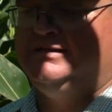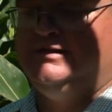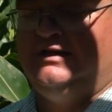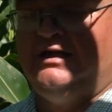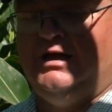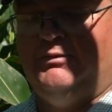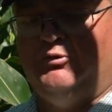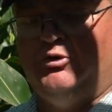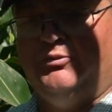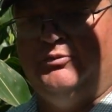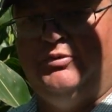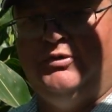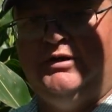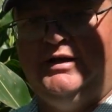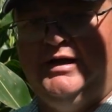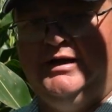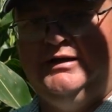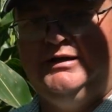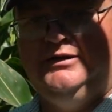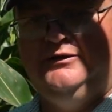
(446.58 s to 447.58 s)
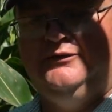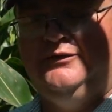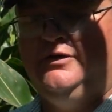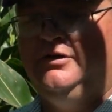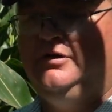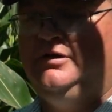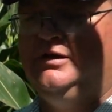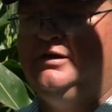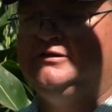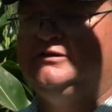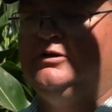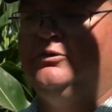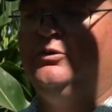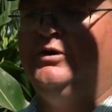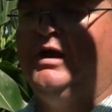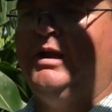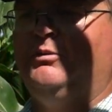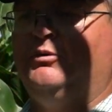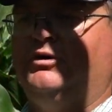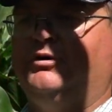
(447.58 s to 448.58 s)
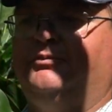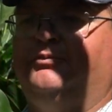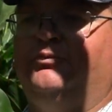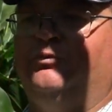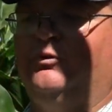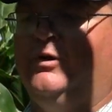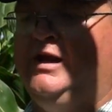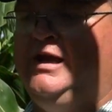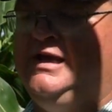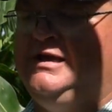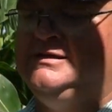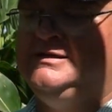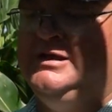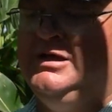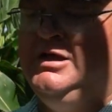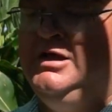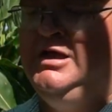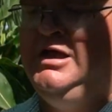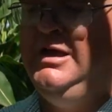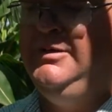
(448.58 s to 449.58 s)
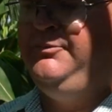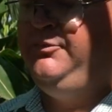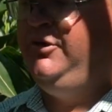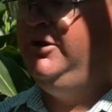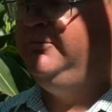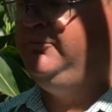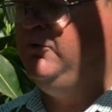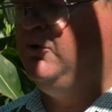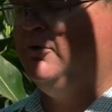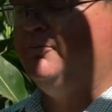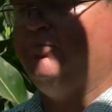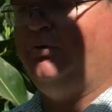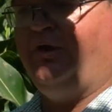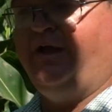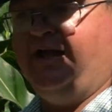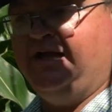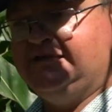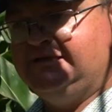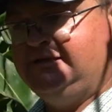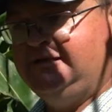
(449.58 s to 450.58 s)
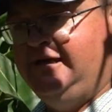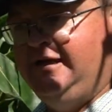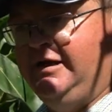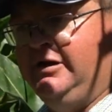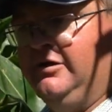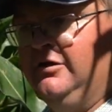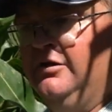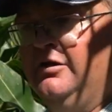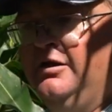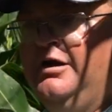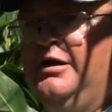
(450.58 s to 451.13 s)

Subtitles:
a lot more productive. So we're able to raise and put more plants here,